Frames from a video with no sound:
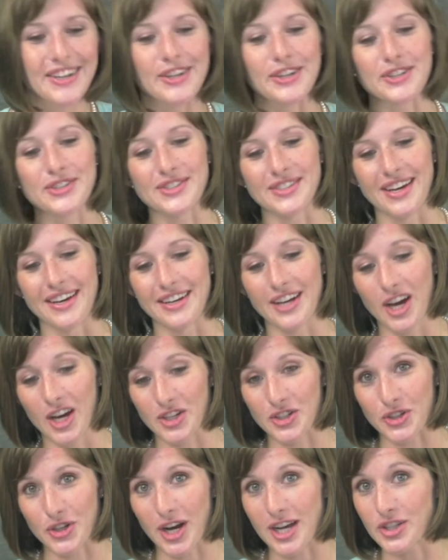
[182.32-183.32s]
Her son,
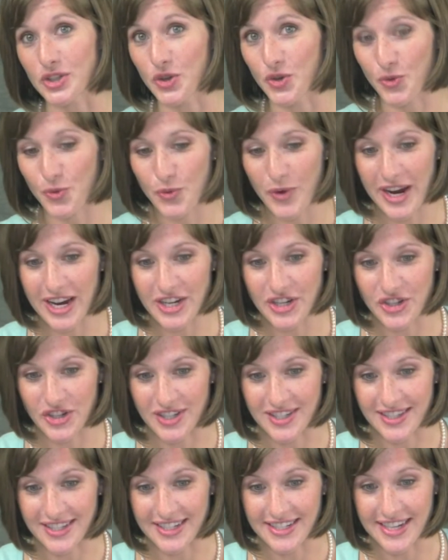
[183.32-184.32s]
Hunter, has
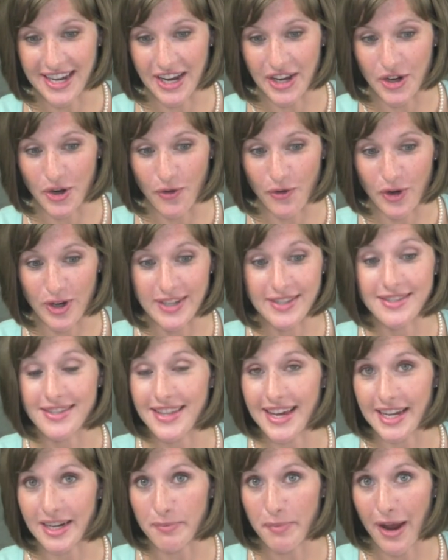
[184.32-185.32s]
graciously taken over his
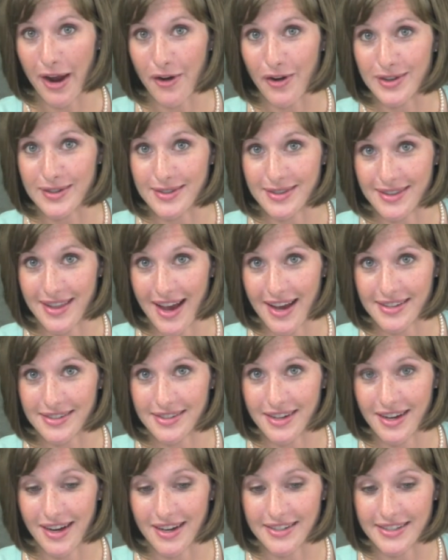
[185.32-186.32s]
late parents'
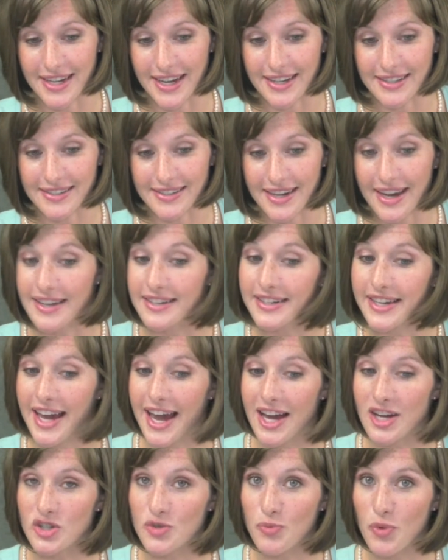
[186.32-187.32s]
last contest, and a
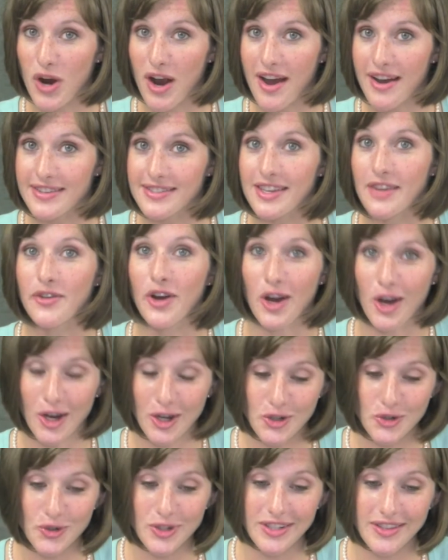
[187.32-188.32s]
cash prize of
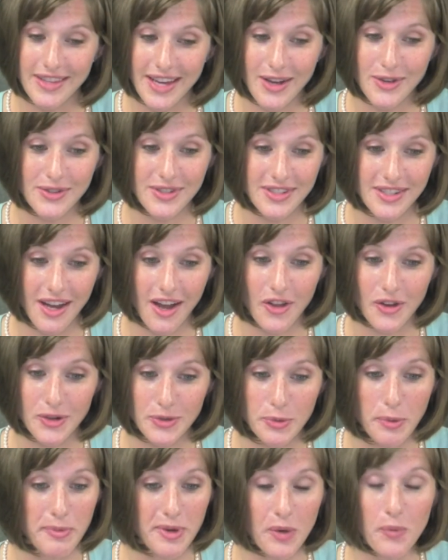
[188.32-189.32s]

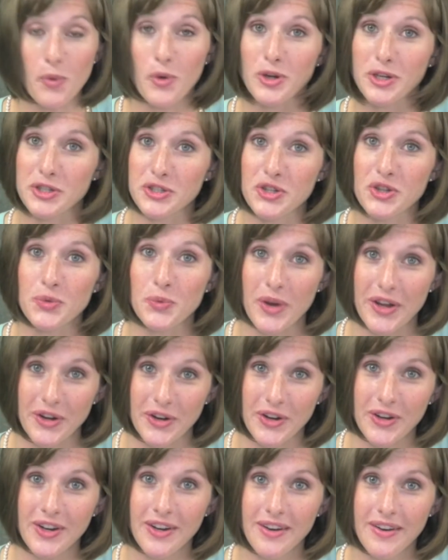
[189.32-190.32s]
$100,000 will be awarded to the
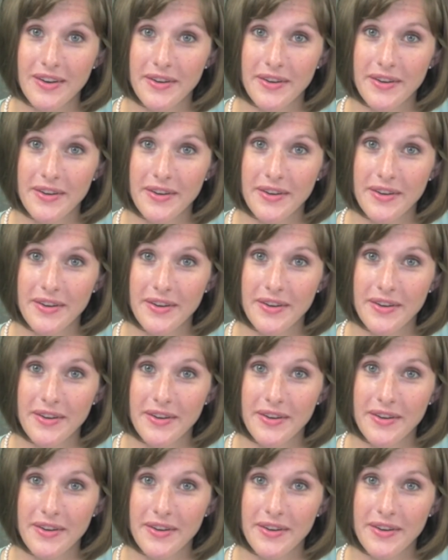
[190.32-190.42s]
winner.